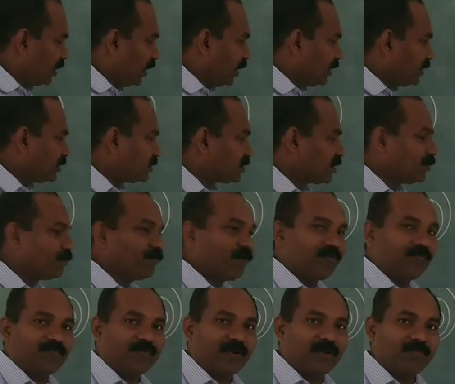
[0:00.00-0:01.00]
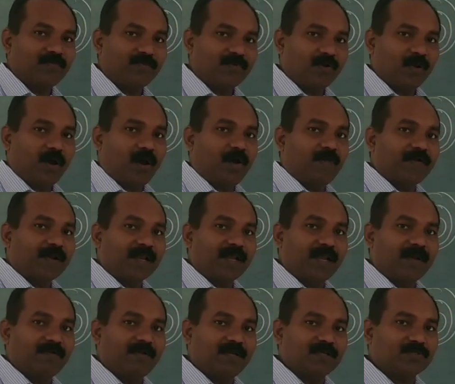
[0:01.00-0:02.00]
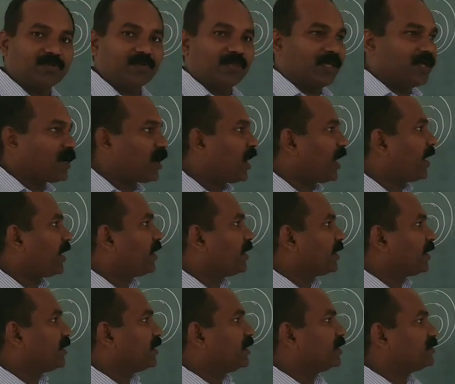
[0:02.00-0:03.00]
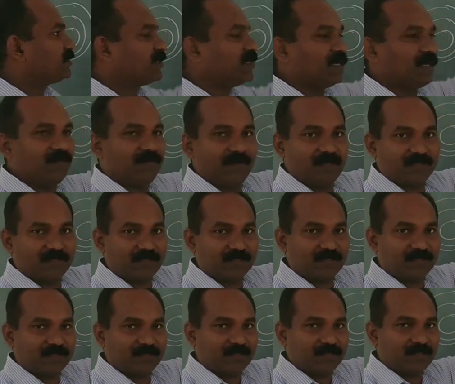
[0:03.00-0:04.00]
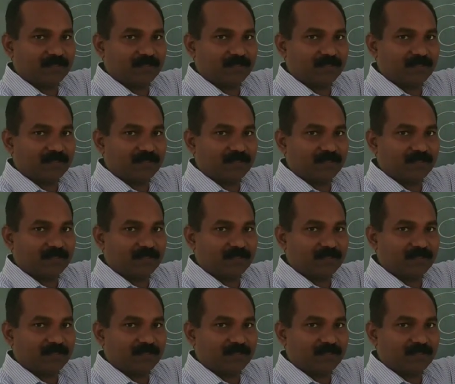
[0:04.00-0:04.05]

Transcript: It jumps from lower level to the higher energy levels.